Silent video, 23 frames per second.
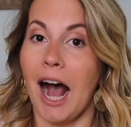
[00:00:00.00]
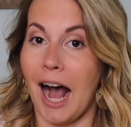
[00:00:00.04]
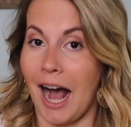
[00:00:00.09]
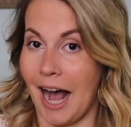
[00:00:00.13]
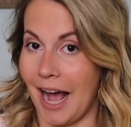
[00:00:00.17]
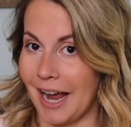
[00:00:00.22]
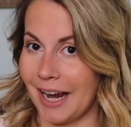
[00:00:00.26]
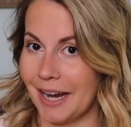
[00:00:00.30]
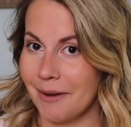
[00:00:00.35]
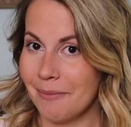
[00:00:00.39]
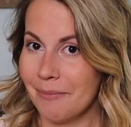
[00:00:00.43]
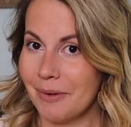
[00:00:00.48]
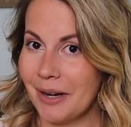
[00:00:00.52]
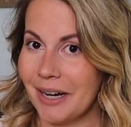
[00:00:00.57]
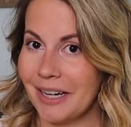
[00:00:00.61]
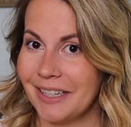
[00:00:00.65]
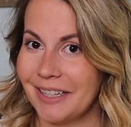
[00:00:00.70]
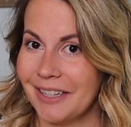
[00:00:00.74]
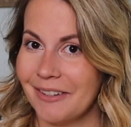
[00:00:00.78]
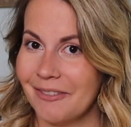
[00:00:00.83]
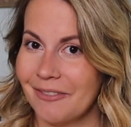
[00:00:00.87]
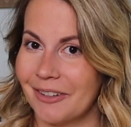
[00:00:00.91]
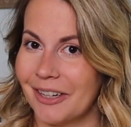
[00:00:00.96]
I am
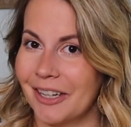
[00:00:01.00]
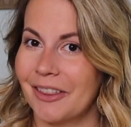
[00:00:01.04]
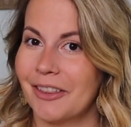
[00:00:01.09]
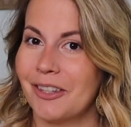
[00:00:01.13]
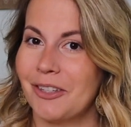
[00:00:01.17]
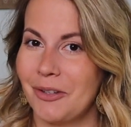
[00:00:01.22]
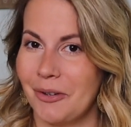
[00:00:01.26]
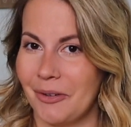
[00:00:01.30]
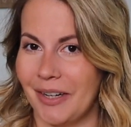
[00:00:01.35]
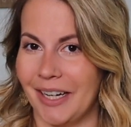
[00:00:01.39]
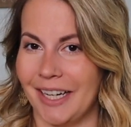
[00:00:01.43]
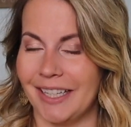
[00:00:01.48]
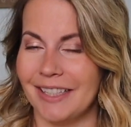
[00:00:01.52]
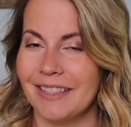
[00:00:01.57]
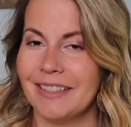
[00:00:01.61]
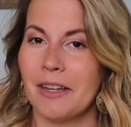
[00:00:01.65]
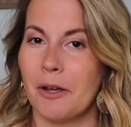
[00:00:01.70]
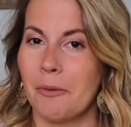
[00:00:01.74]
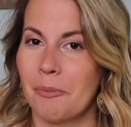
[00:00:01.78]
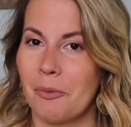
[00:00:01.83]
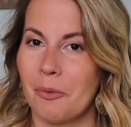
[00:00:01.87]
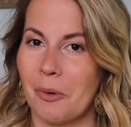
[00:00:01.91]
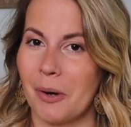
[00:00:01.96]
pregnant with
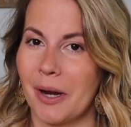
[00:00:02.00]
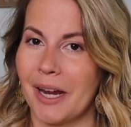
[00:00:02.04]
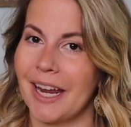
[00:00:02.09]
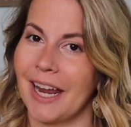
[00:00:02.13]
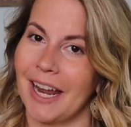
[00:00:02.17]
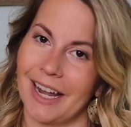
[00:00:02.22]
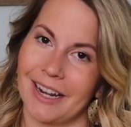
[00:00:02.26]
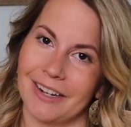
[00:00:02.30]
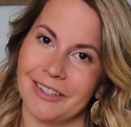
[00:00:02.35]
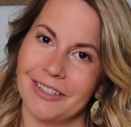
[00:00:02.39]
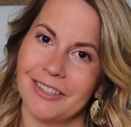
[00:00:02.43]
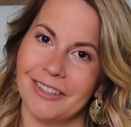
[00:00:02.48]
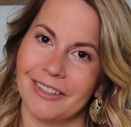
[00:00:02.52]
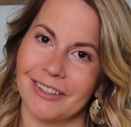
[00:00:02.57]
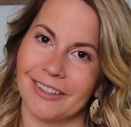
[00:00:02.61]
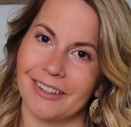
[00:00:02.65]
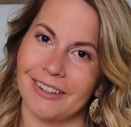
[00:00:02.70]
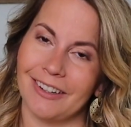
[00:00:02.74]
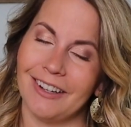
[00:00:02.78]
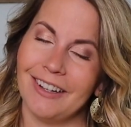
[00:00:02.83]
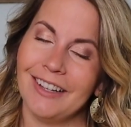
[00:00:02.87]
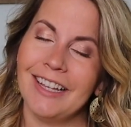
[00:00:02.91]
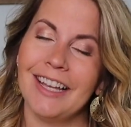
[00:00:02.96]
twins, a boy and a
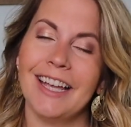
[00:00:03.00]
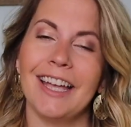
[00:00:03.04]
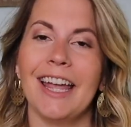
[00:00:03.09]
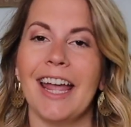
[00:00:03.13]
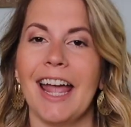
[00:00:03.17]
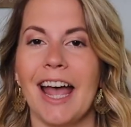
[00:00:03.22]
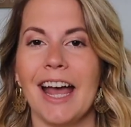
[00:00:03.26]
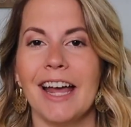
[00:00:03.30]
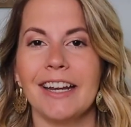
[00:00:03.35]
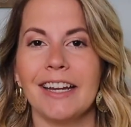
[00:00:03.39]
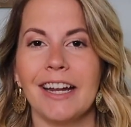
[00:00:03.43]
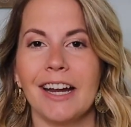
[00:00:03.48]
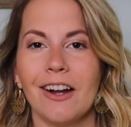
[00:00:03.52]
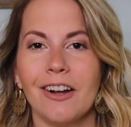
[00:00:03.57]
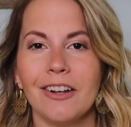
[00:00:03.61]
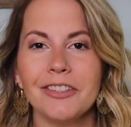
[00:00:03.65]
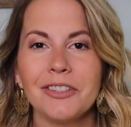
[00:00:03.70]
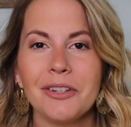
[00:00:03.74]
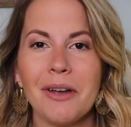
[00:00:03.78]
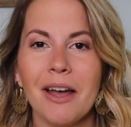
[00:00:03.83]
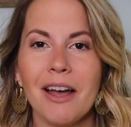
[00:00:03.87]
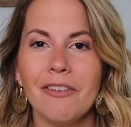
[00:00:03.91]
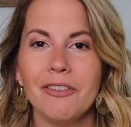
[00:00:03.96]
girl, and I
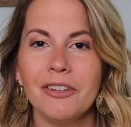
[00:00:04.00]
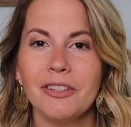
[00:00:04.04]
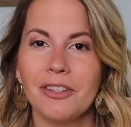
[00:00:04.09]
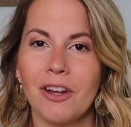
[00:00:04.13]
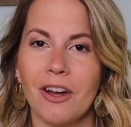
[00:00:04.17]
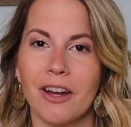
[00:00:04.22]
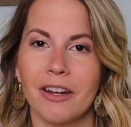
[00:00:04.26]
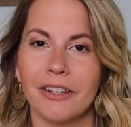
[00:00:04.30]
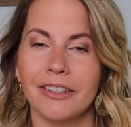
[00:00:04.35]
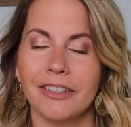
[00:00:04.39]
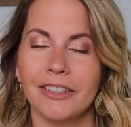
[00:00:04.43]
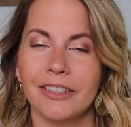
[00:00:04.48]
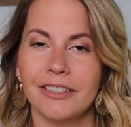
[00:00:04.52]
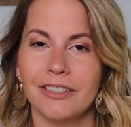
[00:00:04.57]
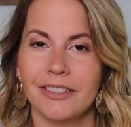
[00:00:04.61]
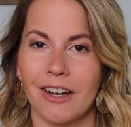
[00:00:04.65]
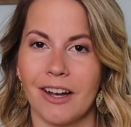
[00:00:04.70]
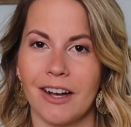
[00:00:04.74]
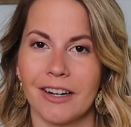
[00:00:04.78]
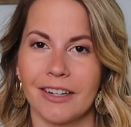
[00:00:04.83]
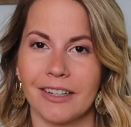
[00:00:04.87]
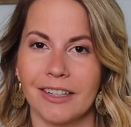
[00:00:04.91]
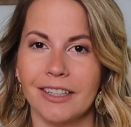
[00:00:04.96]
also have a toddler
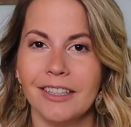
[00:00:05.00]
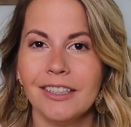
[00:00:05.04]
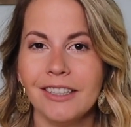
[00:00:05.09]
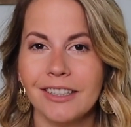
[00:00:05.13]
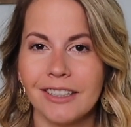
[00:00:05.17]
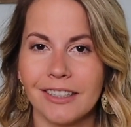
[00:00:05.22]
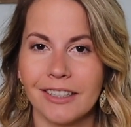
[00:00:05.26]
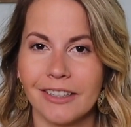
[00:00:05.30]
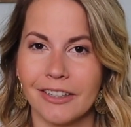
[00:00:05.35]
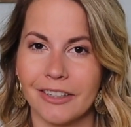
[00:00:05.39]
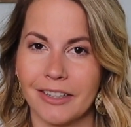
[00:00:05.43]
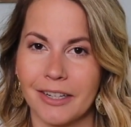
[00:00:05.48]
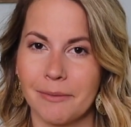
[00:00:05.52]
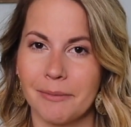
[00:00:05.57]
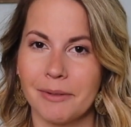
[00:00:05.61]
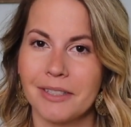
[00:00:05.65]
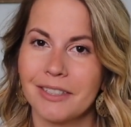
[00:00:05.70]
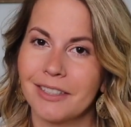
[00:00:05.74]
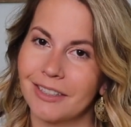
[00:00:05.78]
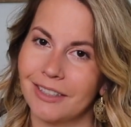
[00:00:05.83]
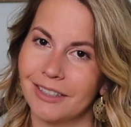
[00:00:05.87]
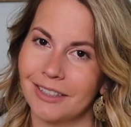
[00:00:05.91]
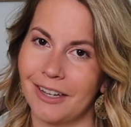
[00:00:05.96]
daughter. Her name
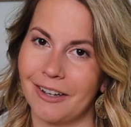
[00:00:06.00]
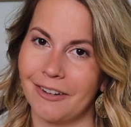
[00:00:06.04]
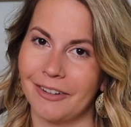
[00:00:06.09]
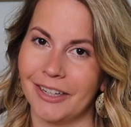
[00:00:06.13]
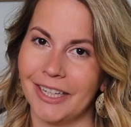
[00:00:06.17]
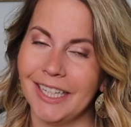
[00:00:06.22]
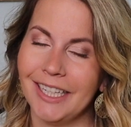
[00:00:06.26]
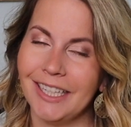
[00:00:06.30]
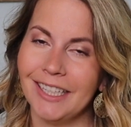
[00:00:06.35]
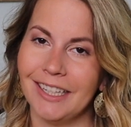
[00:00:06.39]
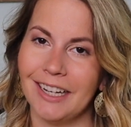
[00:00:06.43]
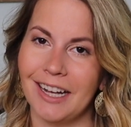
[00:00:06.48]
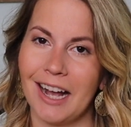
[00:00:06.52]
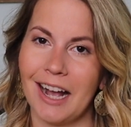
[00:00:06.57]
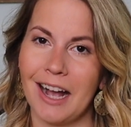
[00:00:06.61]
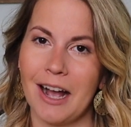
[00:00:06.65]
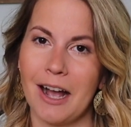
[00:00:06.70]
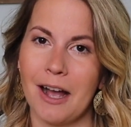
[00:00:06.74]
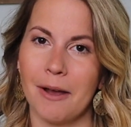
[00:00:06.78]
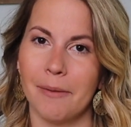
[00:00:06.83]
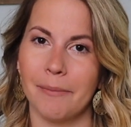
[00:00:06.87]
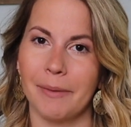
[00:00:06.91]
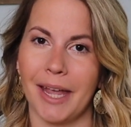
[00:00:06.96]
is Chloe,
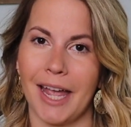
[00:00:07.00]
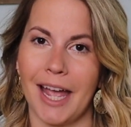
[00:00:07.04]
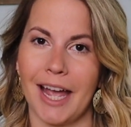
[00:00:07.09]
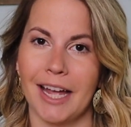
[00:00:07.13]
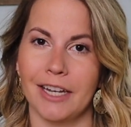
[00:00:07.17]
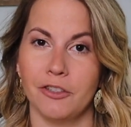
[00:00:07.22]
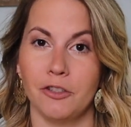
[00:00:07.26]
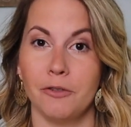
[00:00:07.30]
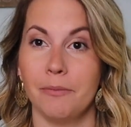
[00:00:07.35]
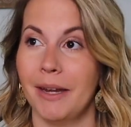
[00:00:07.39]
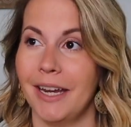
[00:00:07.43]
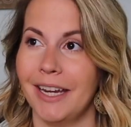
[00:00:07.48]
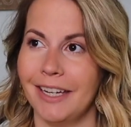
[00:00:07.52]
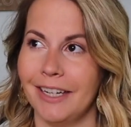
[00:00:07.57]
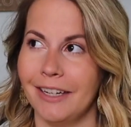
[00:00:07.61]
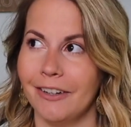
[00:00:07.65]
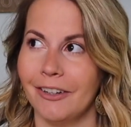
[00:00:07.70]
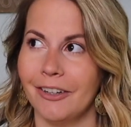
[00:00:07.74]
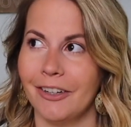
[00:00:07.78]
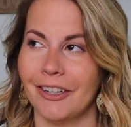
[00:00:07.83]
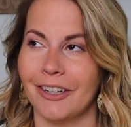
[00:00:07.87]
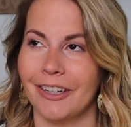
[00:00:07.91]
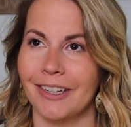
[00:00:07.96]
um, and you may
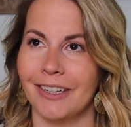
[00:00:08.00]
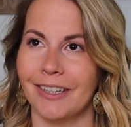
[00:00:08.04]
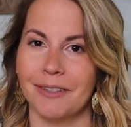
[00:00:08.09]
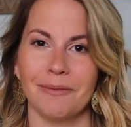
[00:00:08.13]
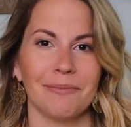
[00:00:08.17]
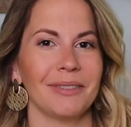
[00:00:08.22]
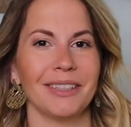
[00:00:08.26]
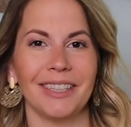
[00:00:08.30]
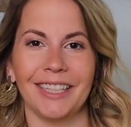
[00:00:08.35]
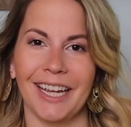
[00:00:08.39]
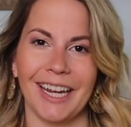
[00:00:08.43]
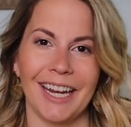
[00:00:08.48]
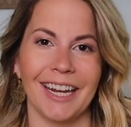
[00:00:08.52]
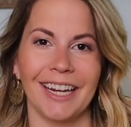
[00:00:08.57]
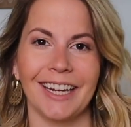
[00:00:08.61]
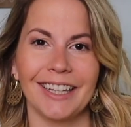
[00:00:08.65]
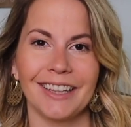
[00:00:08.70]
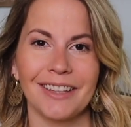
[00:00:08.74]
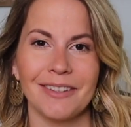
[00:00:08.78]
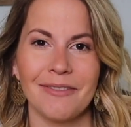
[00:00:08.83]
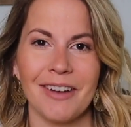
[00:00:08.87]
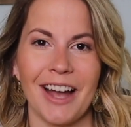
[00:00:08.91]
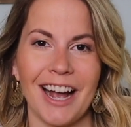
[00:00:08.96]
hear her
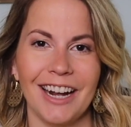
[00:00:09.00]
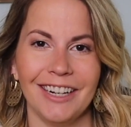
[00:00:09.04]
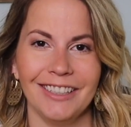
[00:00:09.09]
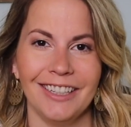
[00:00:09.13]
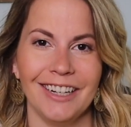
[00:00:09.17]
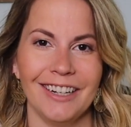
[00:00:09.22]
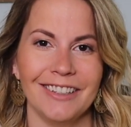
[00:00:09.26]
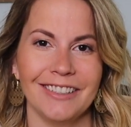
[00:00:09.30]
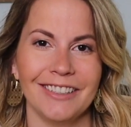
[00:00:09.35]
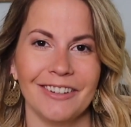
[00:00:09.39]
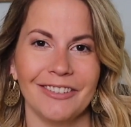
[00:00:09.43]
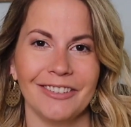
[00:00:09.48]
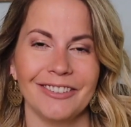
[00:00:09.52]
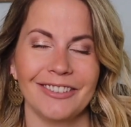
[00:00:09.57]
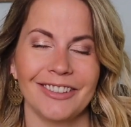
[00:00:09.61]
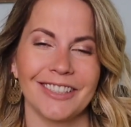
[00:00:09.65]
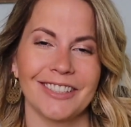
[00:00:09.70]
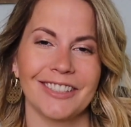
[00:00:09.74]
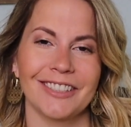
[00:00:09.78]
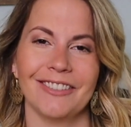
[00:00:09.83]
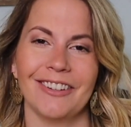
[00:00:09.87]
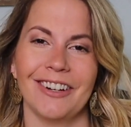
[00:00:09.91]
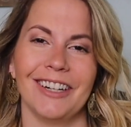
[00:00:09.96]
playing in the background every
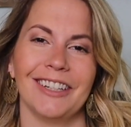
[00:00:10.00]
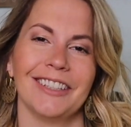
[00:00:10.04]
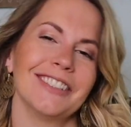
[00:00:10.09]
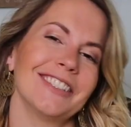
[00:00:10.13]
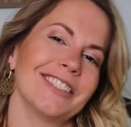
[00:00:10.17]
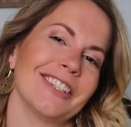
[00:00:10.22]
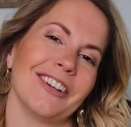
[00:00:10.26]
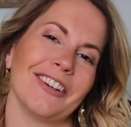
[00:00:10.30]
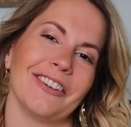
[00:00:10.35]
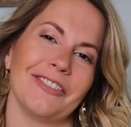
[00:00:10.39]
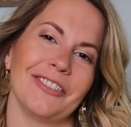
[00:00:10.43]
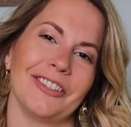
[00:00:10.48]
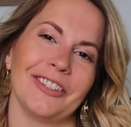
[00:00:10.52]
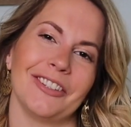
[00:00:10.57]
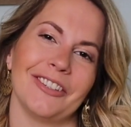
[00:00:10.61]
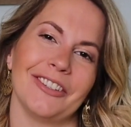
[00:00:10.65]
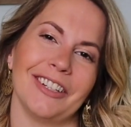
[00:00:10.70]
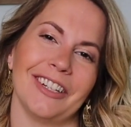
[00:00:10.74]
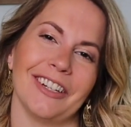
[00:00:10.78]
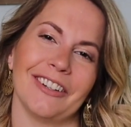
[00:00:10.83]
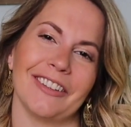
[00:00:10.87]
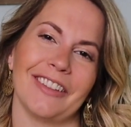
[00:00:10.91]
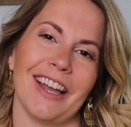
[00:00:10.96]
once in a while, so if you
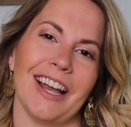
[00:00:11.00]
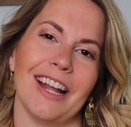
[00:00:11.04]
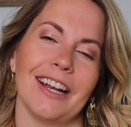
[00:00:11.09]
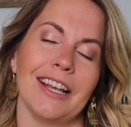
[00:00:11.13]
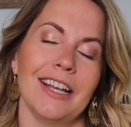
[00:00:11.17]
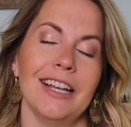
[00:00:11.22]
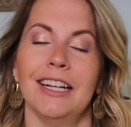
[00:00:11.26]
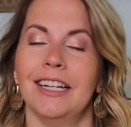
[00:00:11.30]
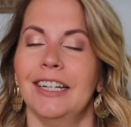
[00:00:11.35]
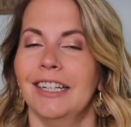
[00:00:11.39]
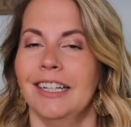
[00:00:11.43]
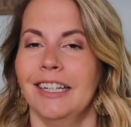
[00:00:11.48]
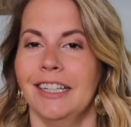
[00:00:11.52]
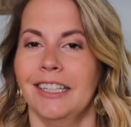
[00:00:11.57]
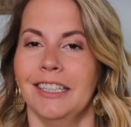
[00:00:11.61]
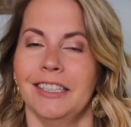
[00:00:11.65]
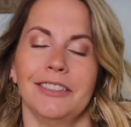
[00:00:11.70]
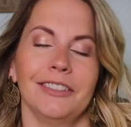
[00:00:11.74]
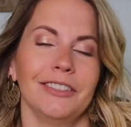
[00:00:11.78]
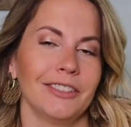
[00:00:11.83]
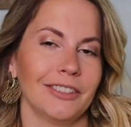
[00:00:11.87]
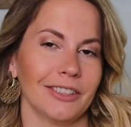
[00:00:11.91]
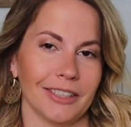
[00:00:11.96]
do hear that,
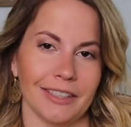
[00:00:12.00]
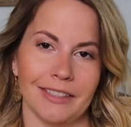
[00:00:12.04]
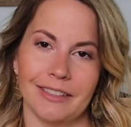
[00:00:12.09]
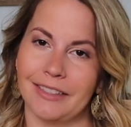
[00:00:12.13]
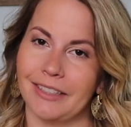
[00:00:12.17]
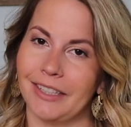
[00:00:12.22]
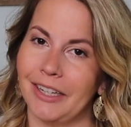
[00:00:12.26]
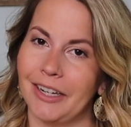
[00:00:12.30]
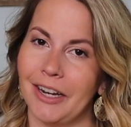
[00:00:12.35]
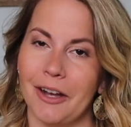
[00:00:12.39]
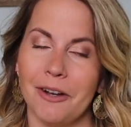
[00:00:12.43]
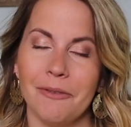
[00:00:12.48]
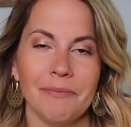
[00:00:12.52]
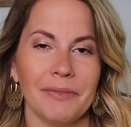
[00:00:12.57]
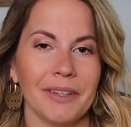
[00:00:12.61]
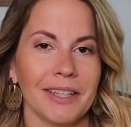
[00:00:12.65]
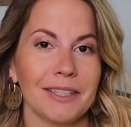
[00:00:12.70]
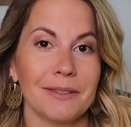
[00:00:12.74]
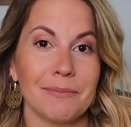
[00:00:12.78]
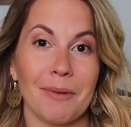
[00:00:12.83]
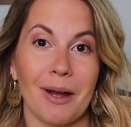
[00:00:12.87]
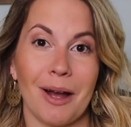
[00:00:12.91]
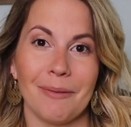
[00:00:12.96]
just, you know,
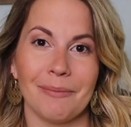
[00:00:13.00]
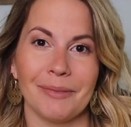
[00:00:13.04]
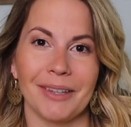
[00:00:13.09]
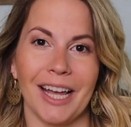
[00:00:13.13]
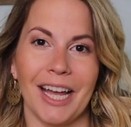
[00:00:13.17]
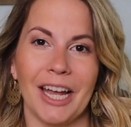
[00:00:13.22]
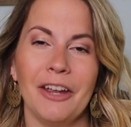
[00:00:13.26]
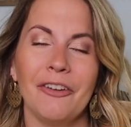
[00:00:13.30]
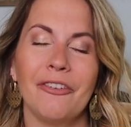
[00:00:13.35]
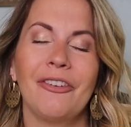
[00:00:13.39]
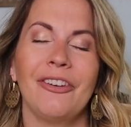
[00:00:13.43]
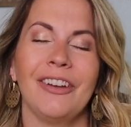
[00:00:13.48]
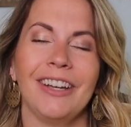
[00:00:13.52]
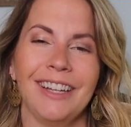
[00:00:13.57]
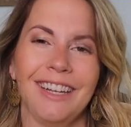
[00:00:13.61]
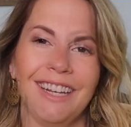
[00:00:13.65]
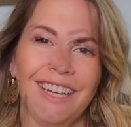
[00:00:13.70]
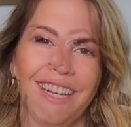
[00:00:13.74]
it's mom life.